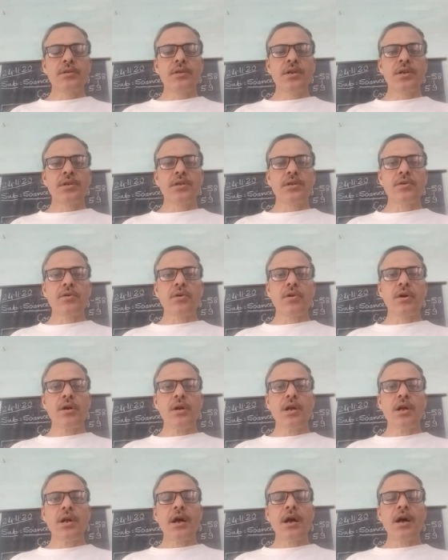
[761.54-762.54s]
this is
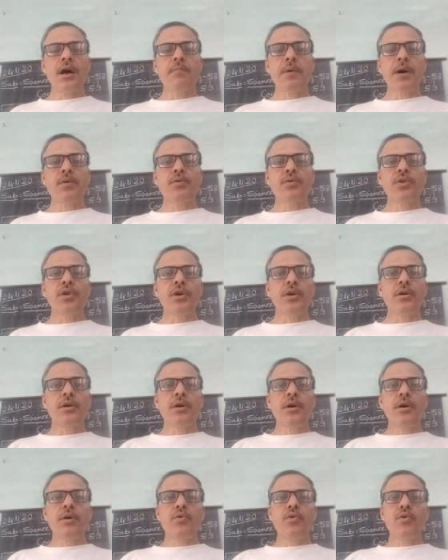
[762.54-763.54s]
all about the
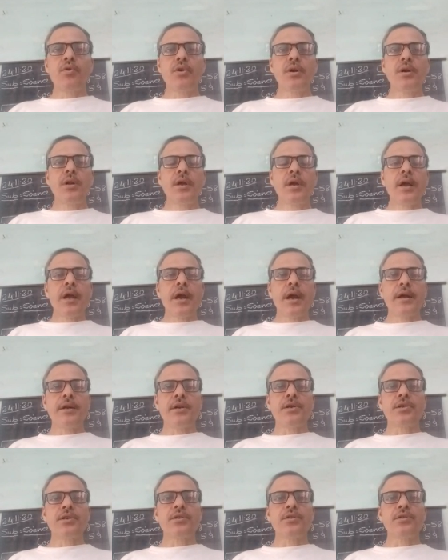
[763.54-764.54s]
coal and
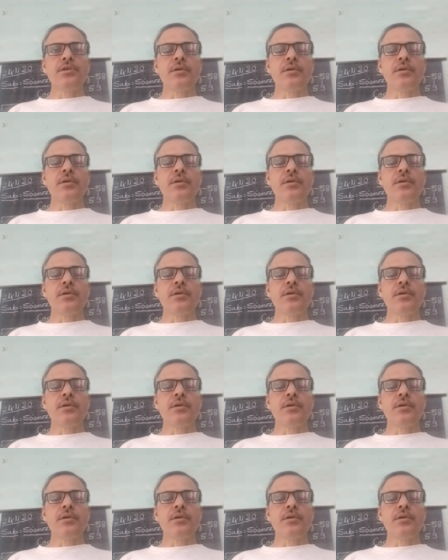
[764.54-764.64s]
its